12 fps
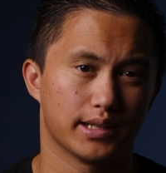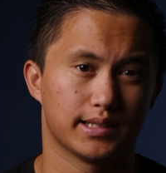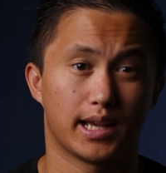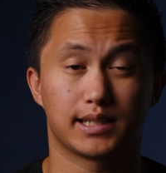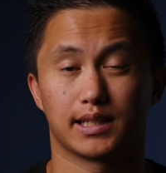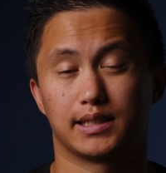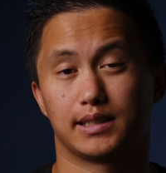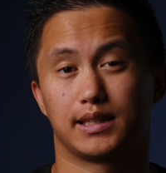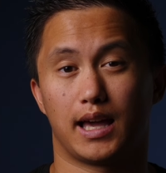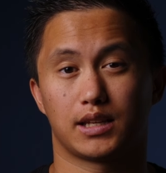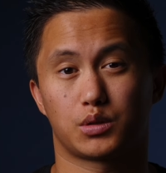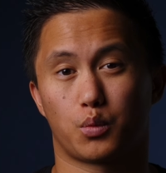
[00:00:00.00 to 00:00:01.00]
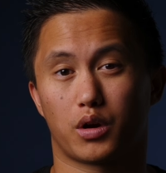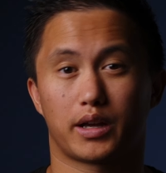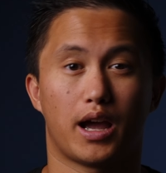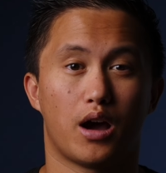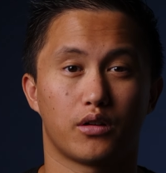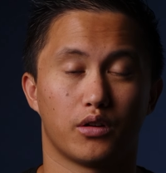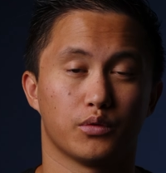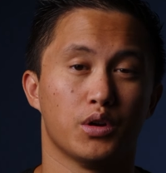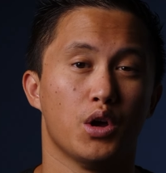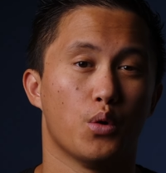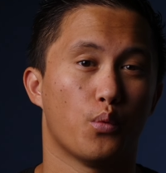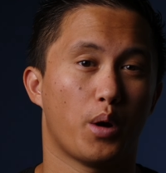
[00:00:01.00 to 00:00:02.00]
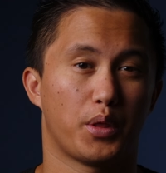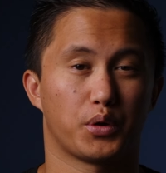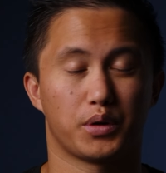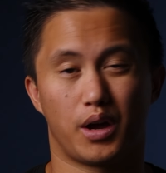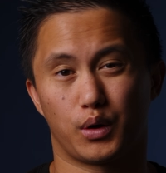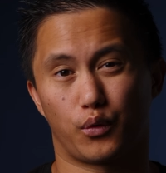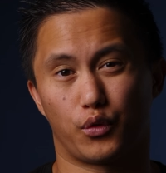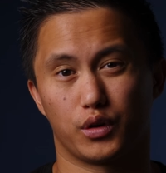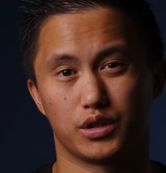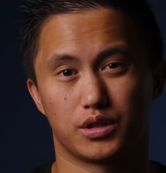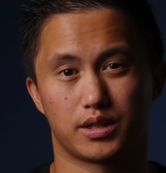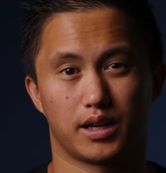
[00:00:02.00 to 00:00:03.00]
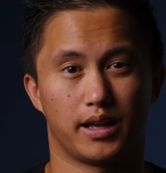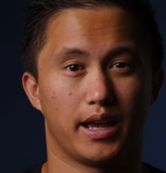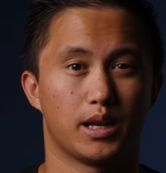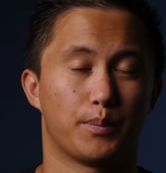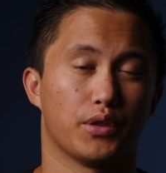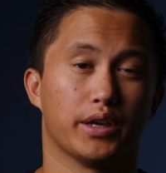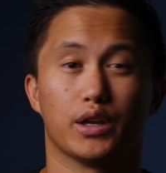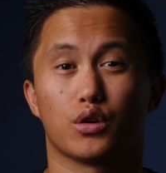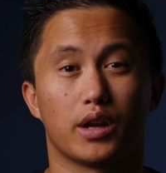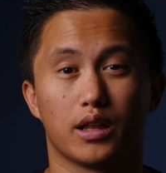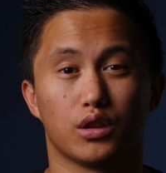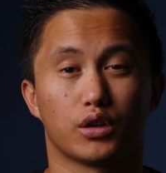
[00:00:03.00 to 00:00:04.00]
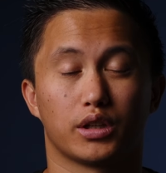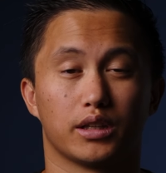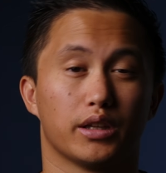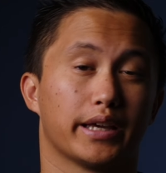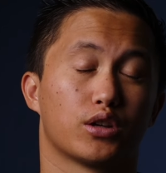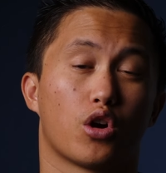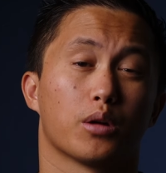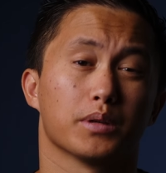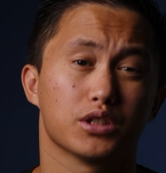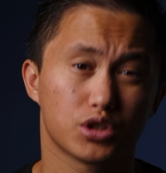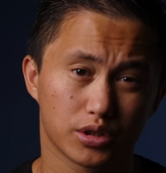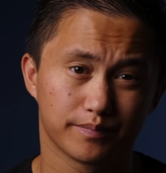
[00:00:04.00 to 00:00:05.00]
and takes the guesswork out on whether or not your footage is going to end up on the internet looking like garbage.